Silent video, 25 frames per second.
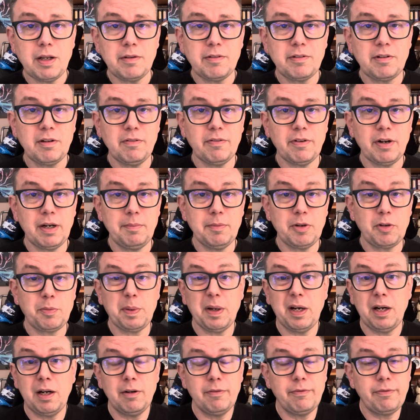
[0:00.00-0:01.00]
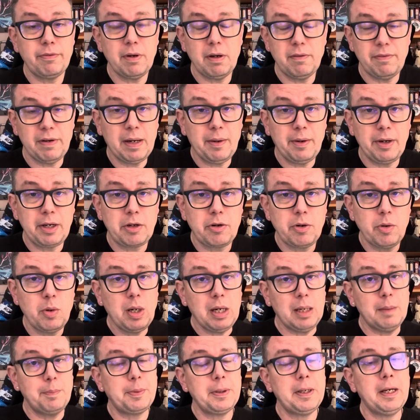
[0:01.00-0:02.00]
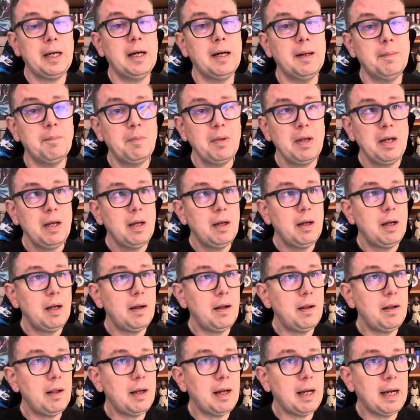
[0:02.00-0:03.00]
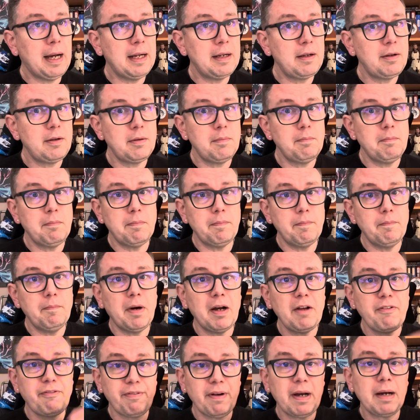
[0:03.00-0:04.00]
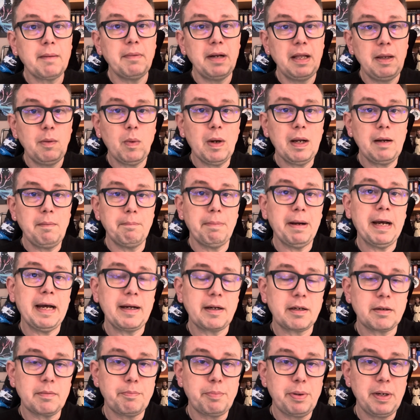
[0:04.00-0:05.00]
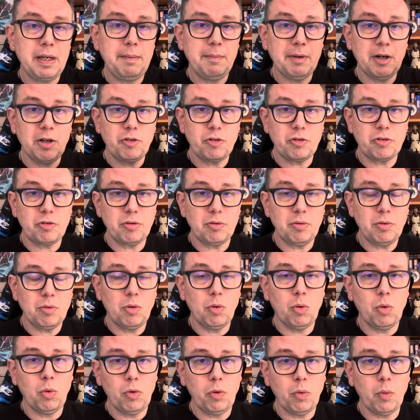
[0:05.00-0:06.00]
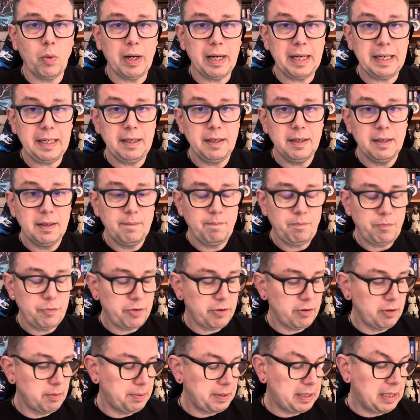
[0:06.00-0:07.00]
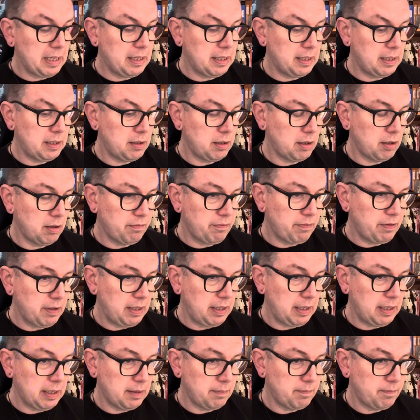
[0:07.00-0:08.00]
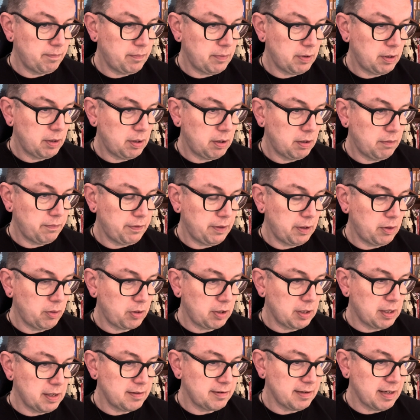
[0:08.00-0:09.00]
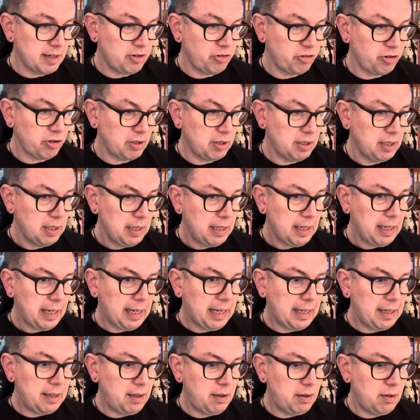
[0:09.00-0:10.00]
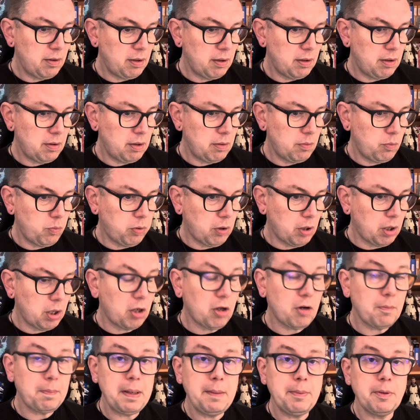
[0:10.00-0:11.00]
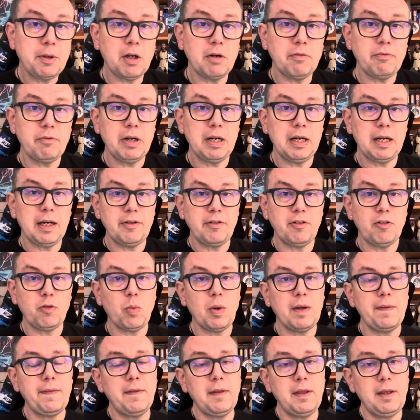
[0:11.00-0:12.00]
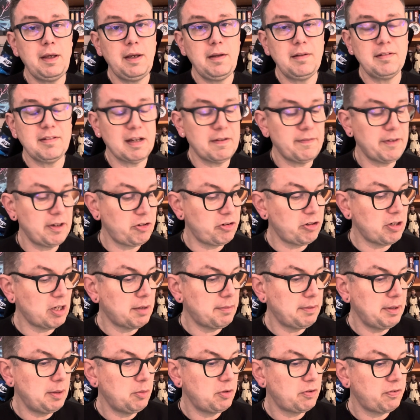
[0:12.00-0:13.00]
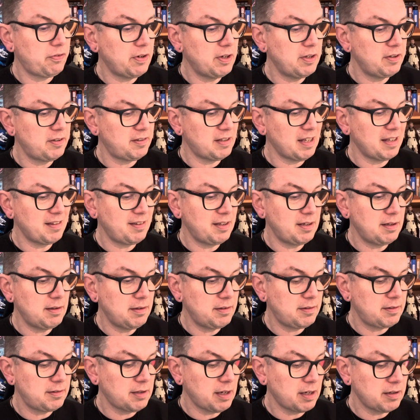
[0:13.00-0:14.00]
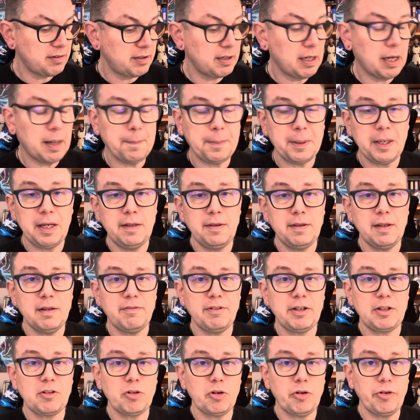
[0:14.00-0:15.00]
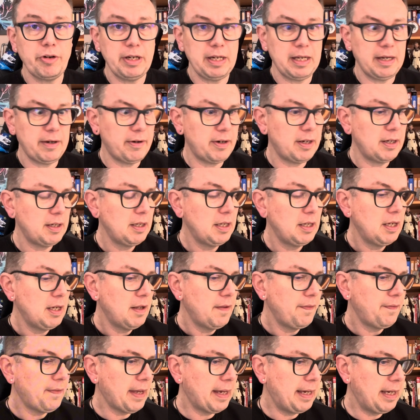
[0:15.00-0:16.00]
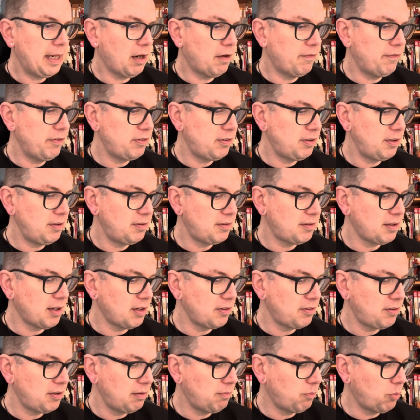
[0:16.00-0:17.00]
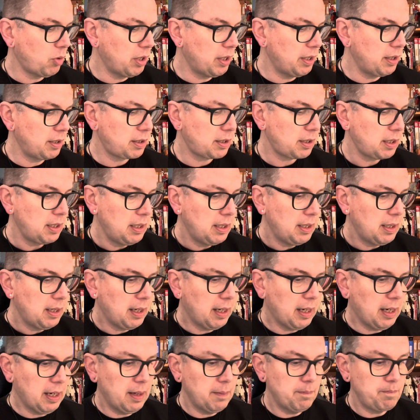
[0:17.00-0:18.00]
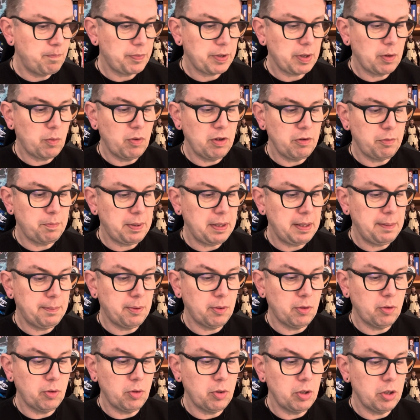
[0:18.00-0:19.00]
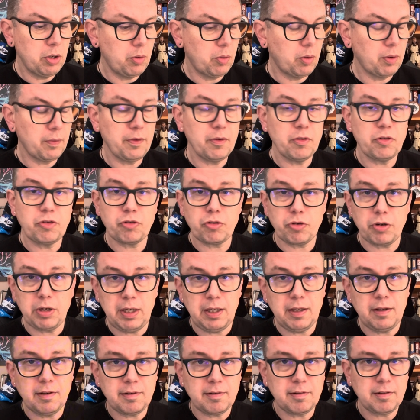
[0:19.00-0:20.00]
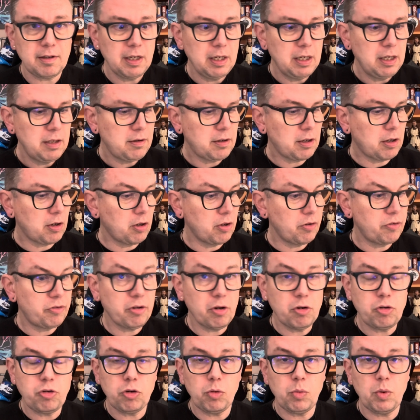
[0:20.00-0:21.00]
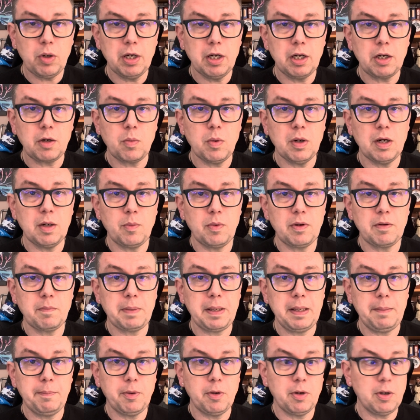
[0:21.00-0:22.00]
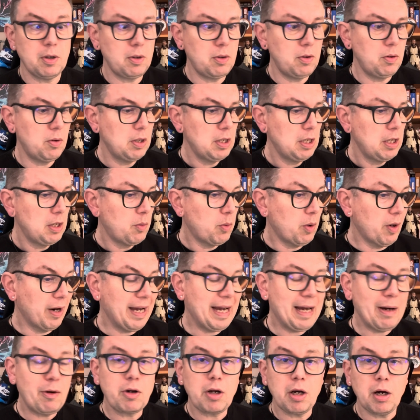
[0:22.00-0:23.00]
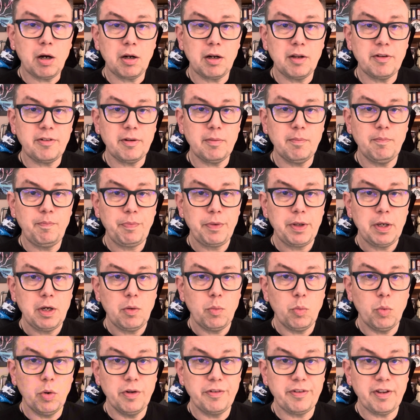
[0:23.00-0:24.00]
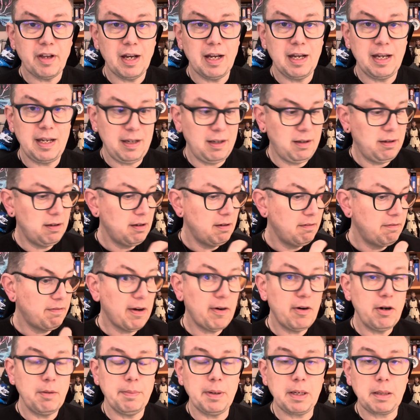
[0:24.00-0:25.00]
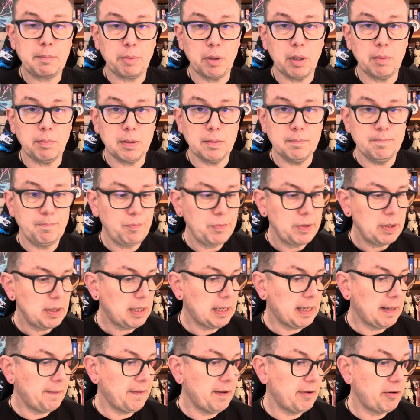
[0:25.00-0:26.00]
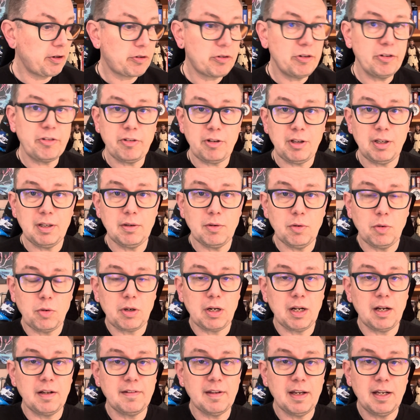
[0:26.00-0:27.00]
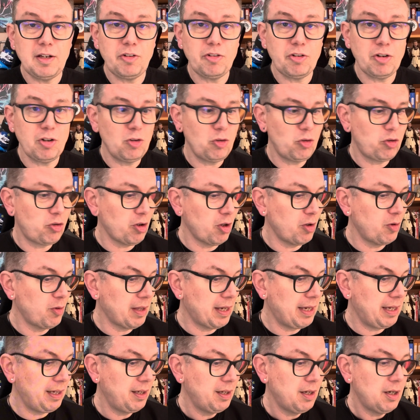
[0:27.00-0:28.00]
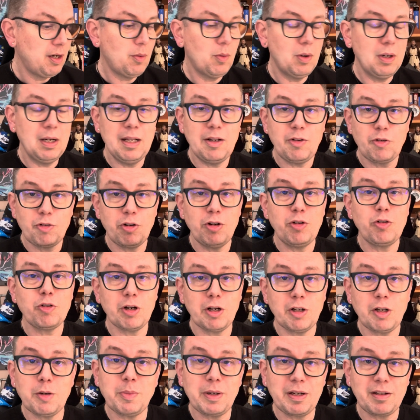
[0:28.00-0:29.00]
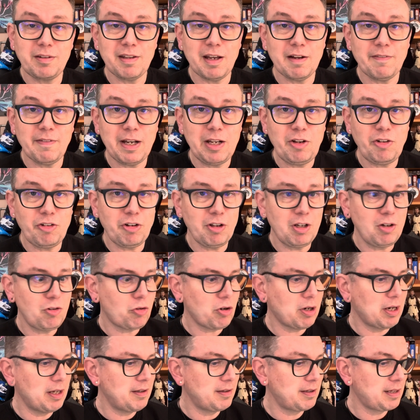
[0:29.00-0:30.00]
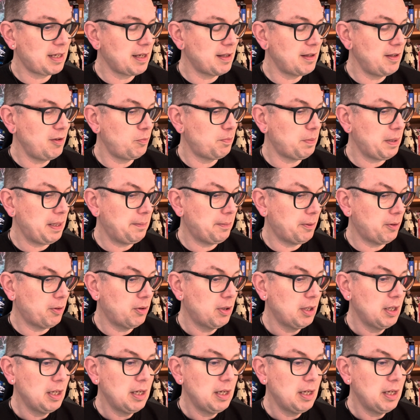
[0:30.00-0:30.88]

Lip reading: still very much part of how I grew up. And my family went back pretty much all the way to the beginning of the organisation. And what a lot of people don't realise is when the Salvation Army was first starting up in the Victorian era, they obviously started work with people who were on the streets, did a lot of social worked with people where alcoholism was a very big problem. And they're a Christian organisation, so they were literally trying to bring salvation, trying to get these people